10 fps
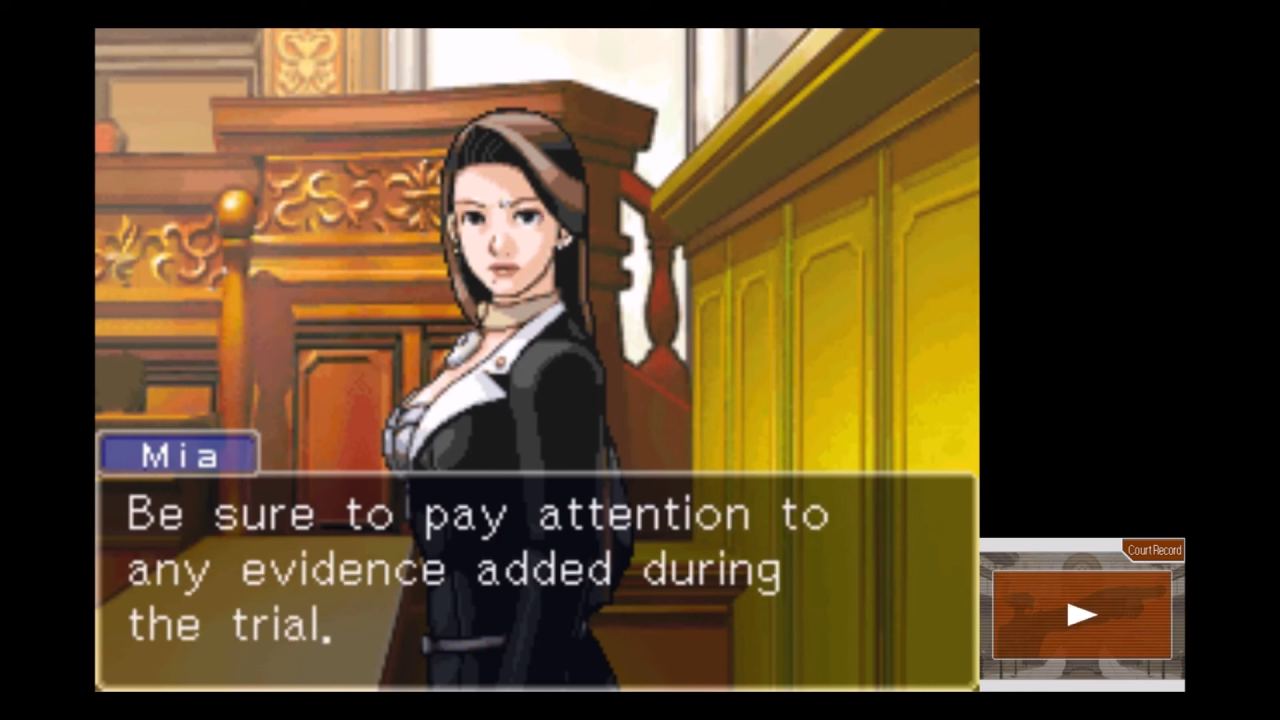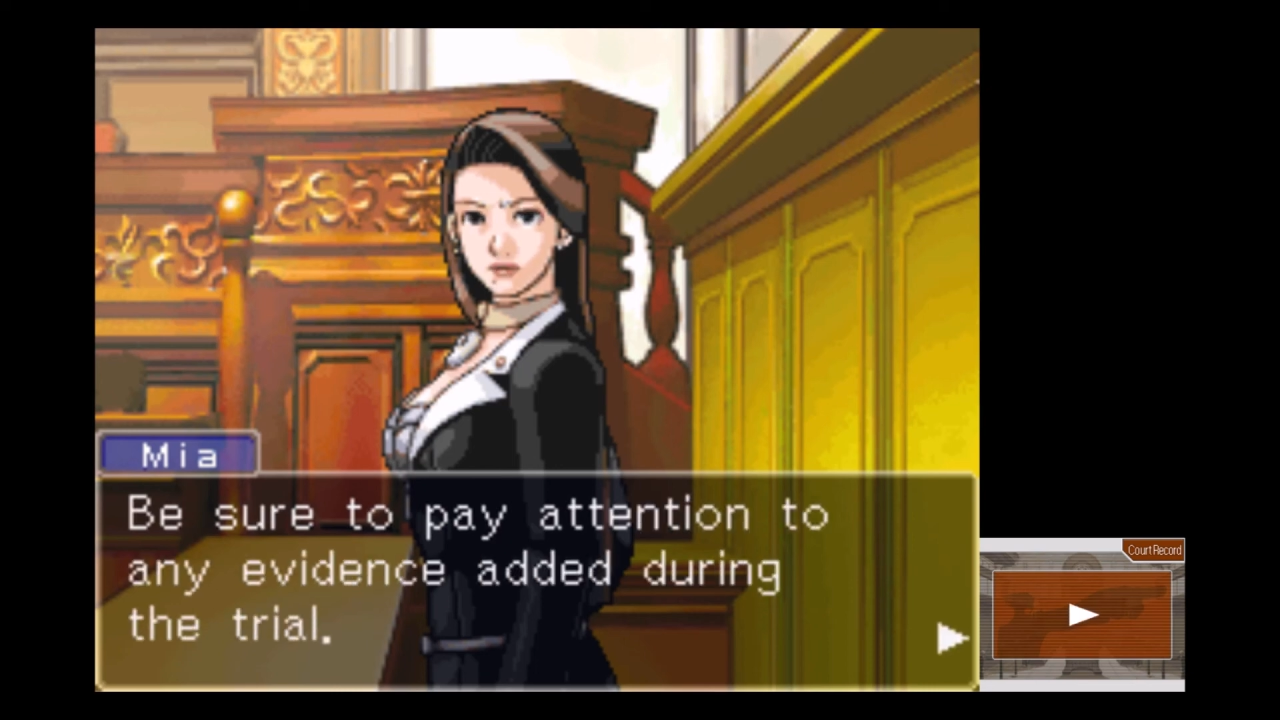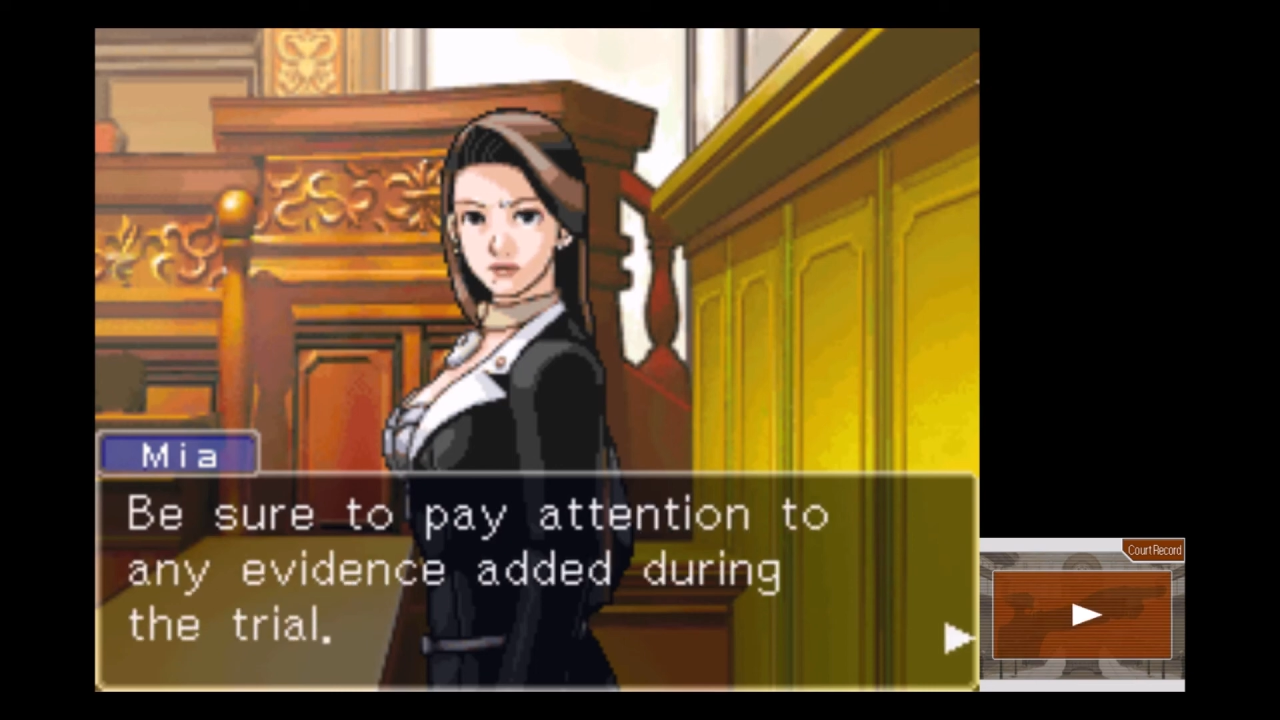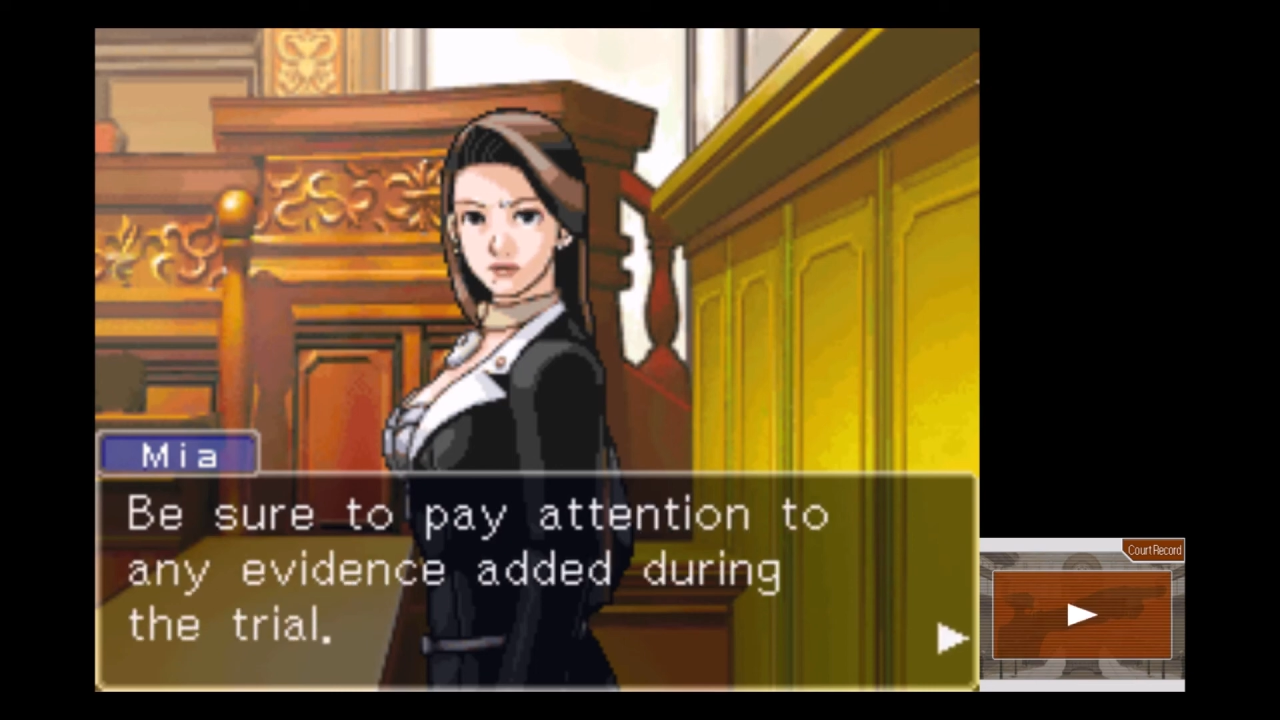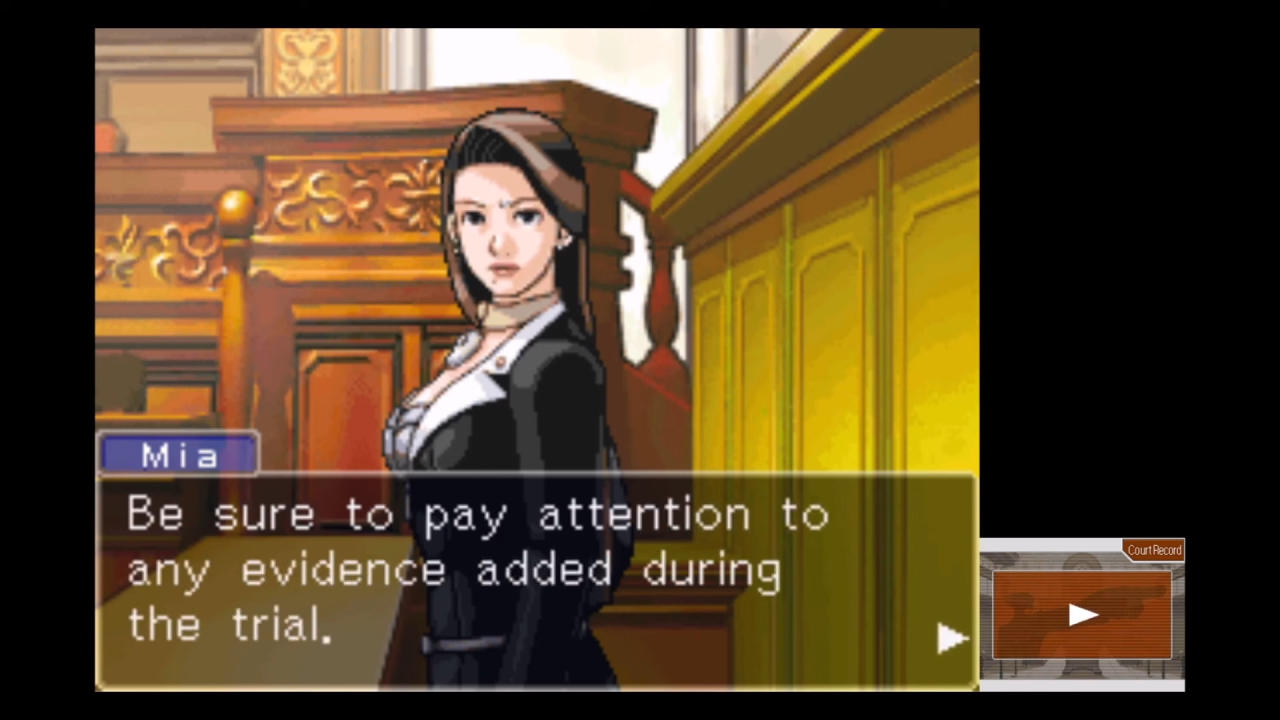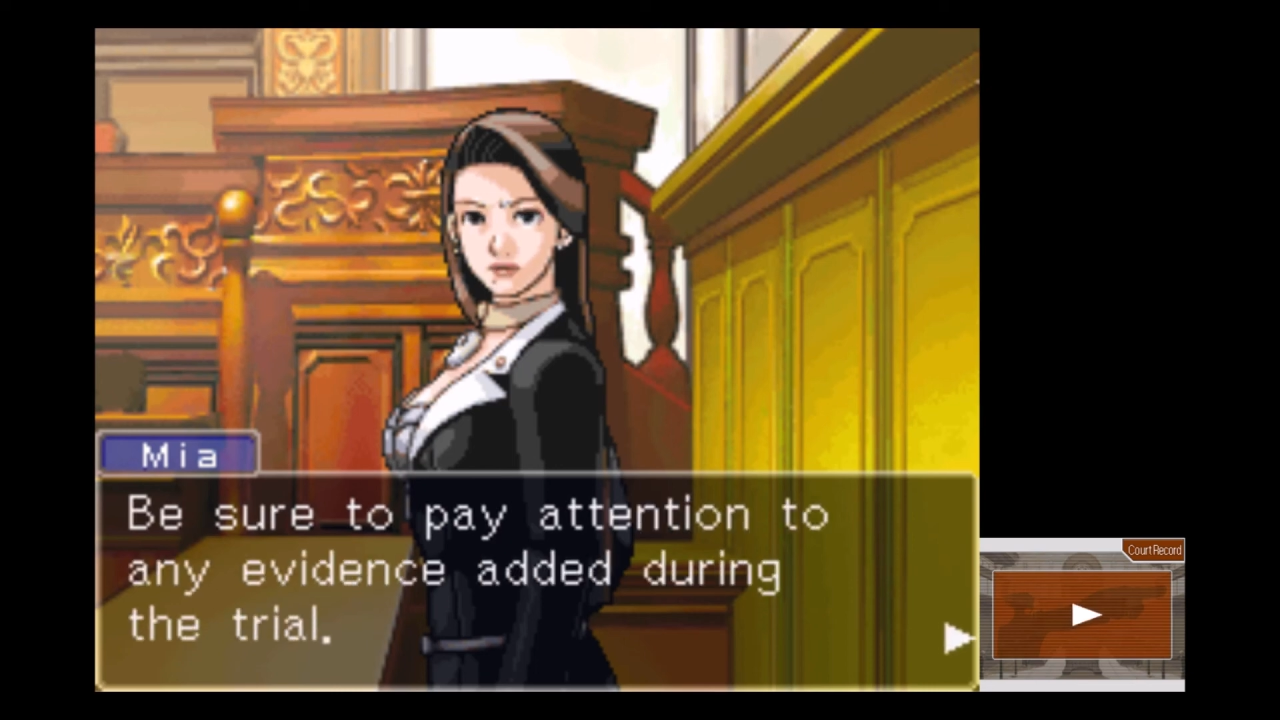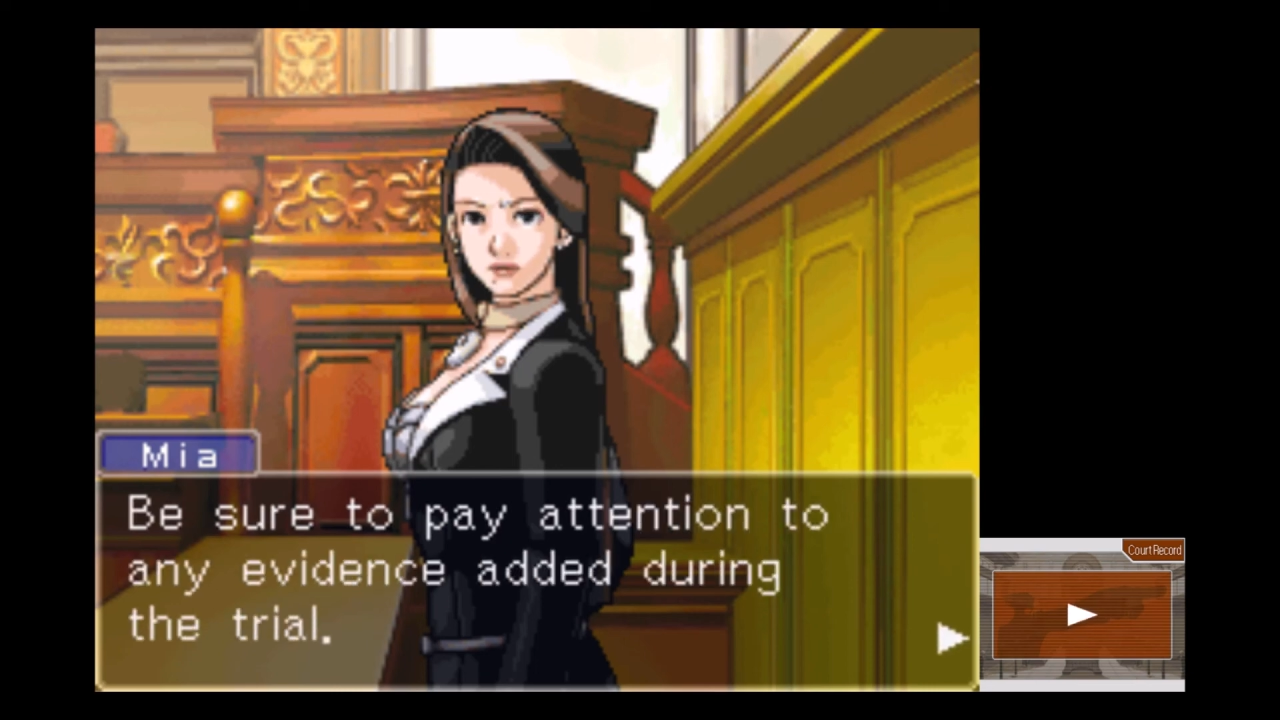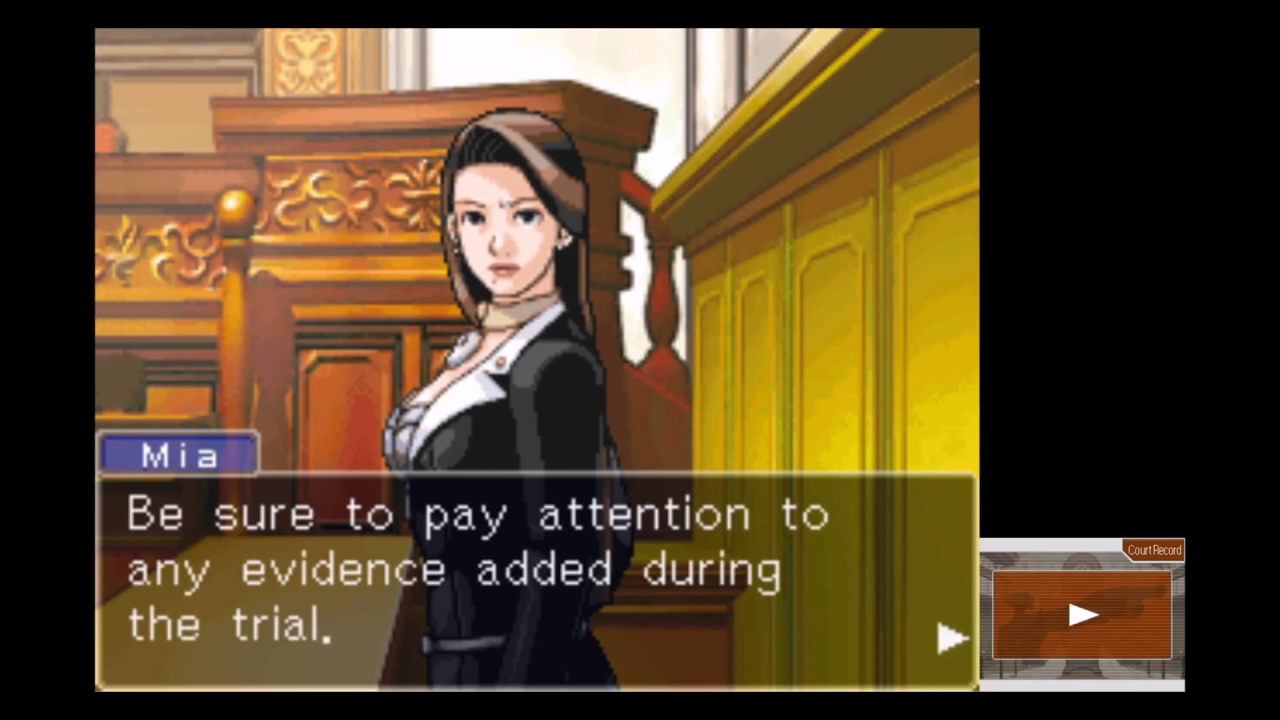evidence added